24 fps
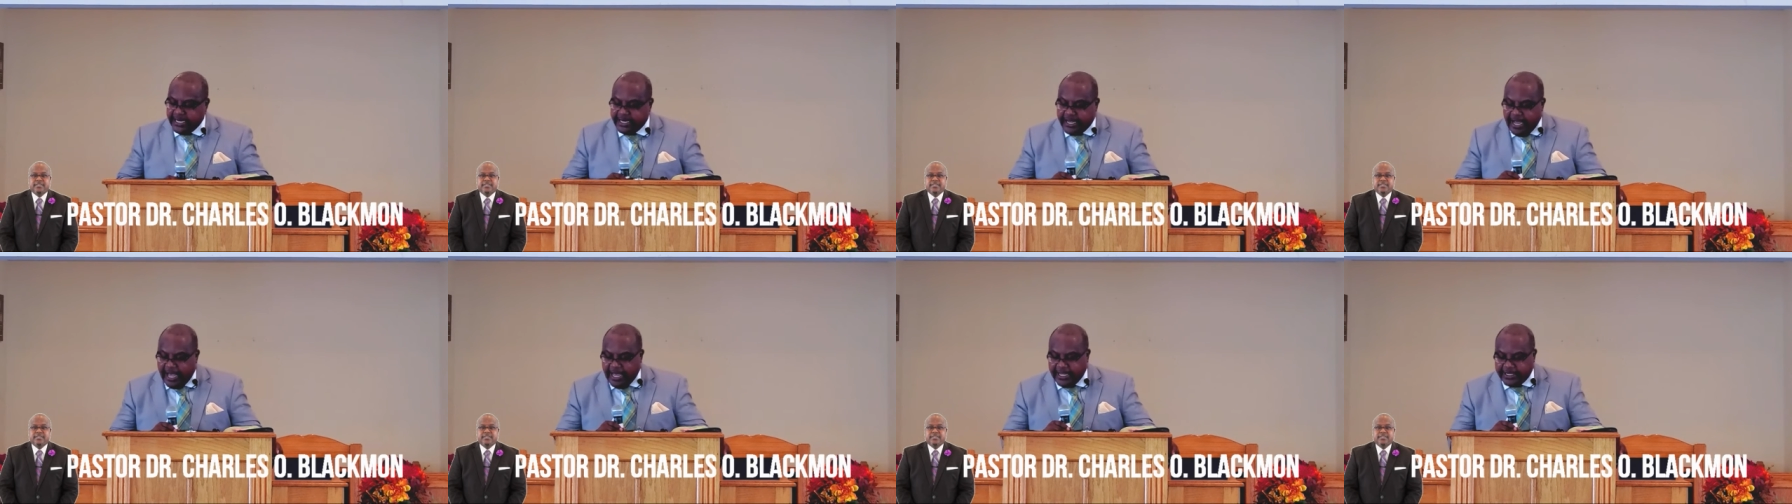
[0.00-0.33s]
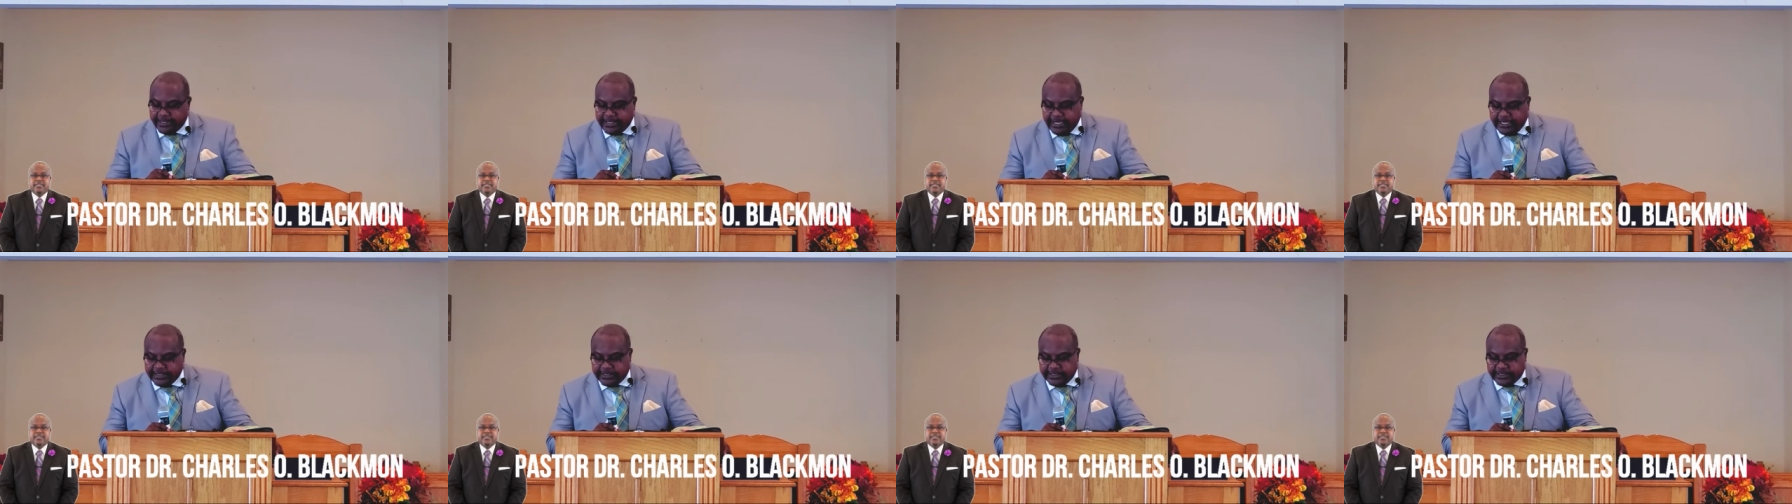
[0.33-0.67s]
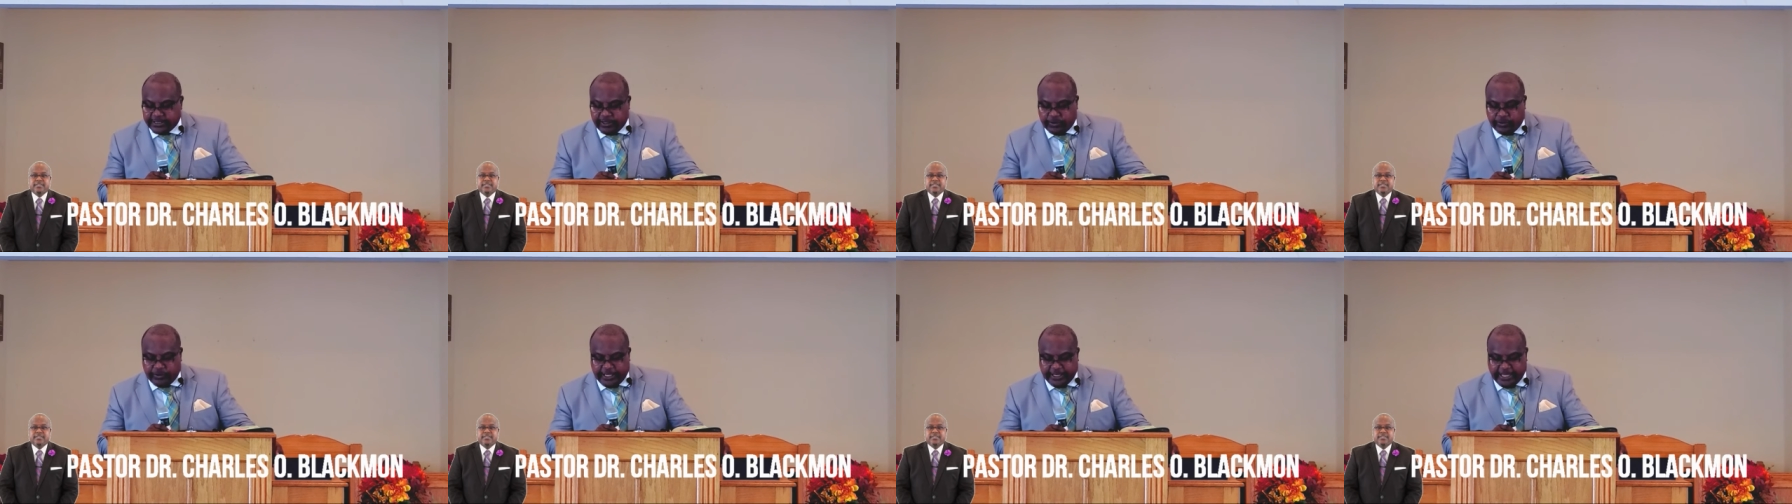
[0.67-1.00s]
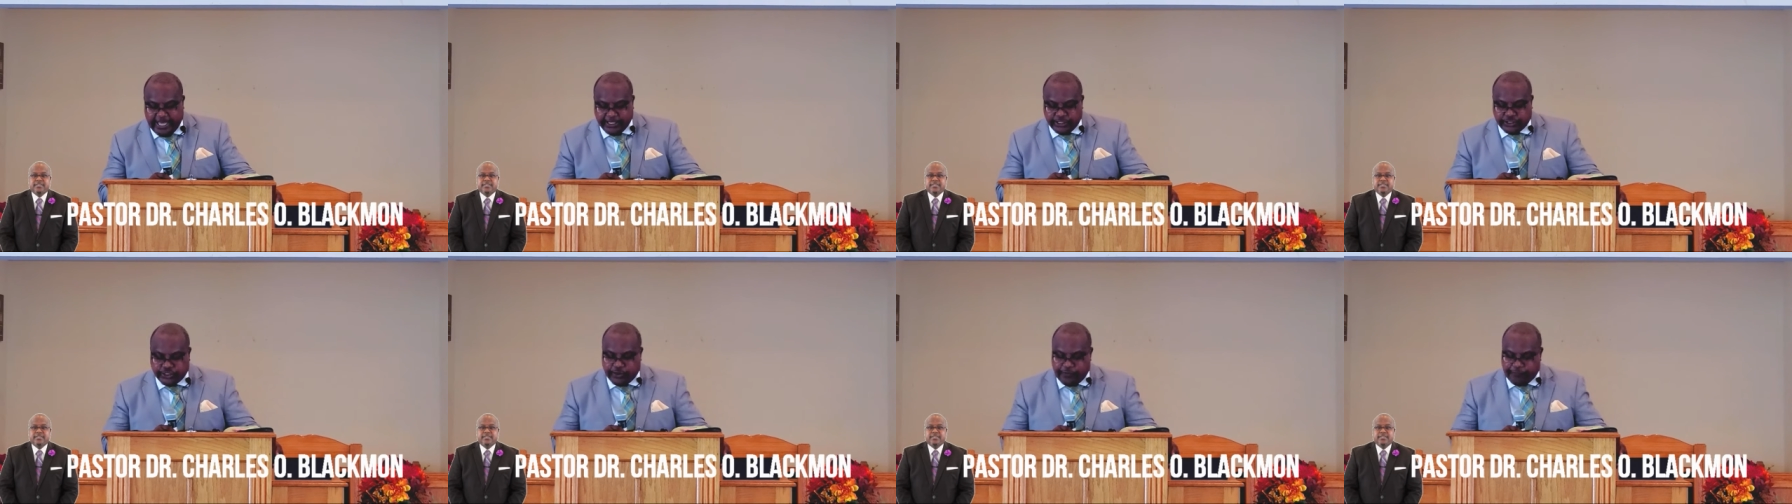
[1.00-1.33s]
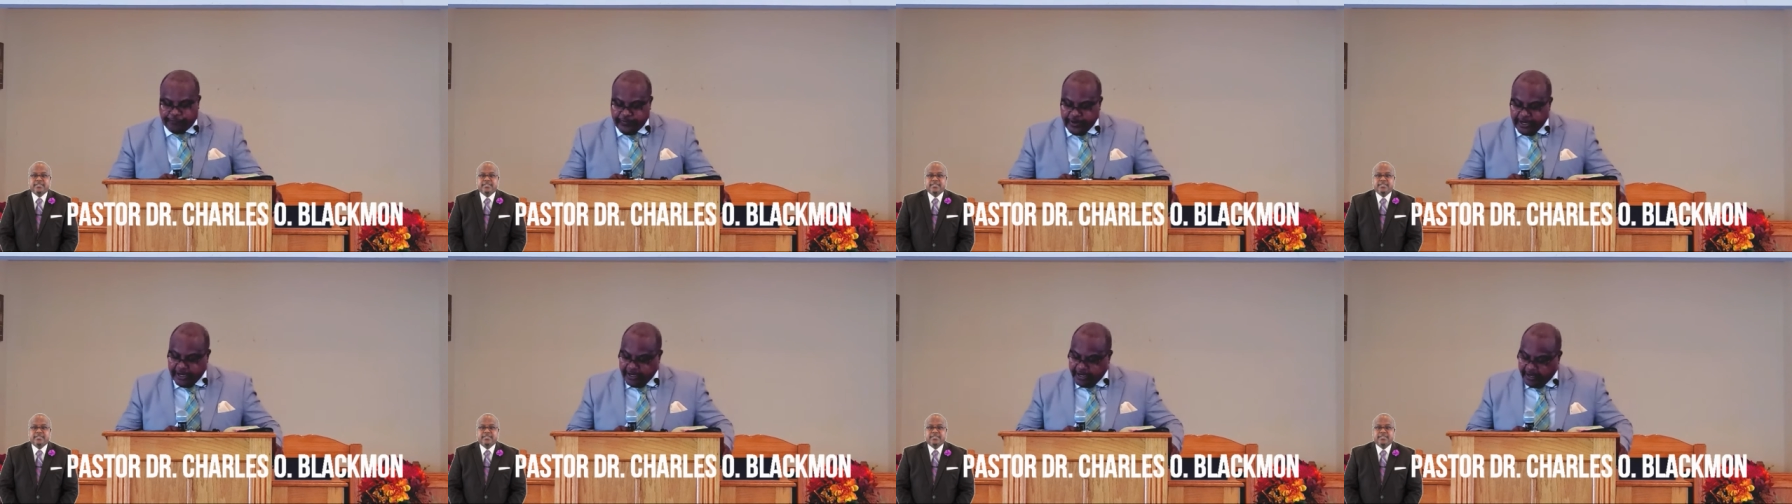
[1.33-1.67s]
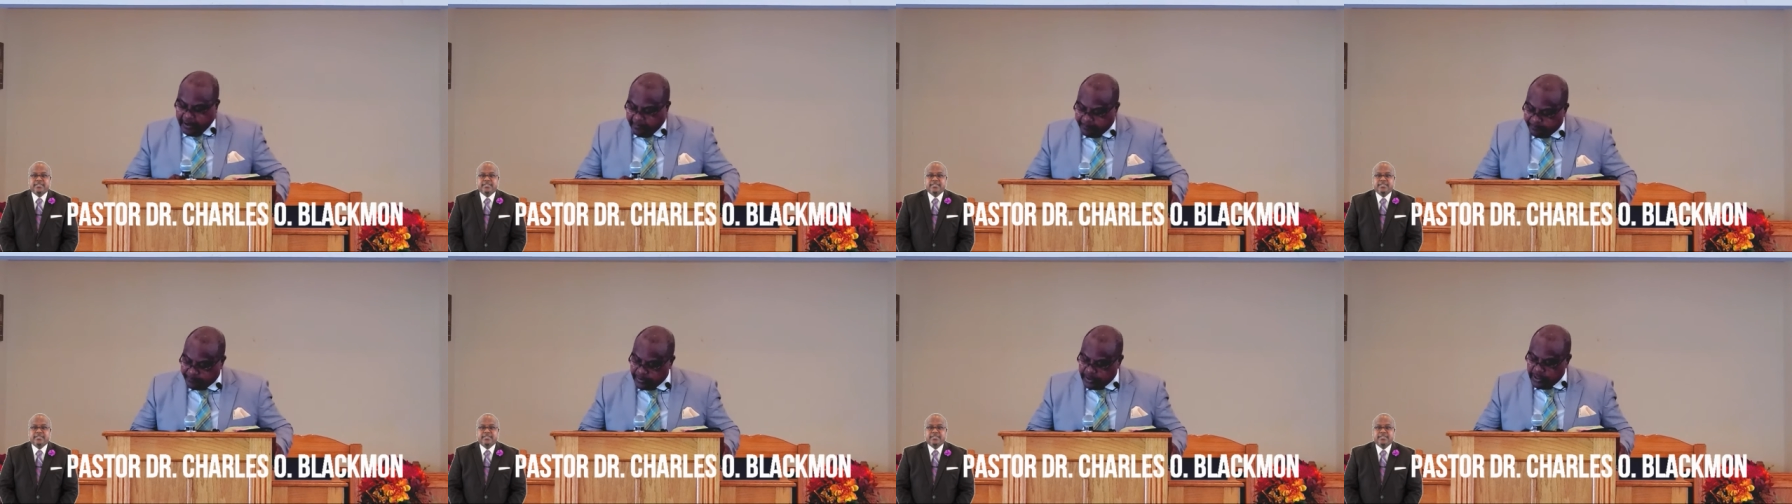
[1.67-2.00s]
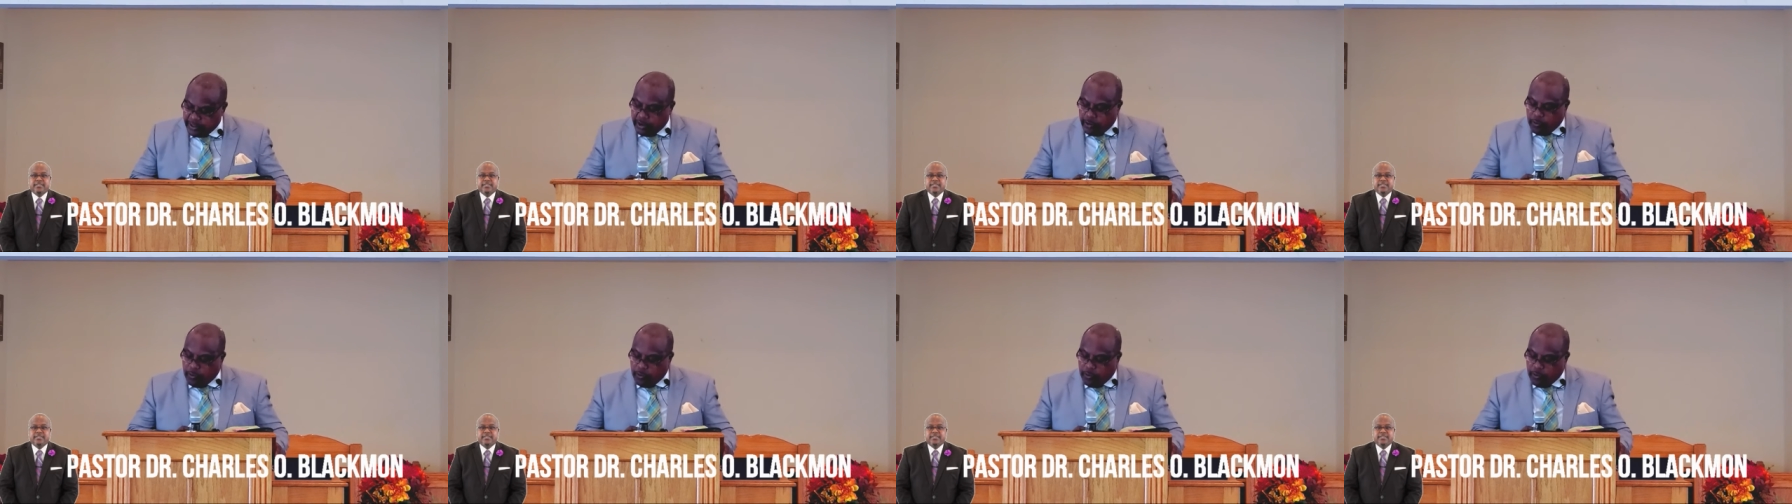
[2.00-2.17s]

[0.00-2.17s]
God does it so that they should fear him.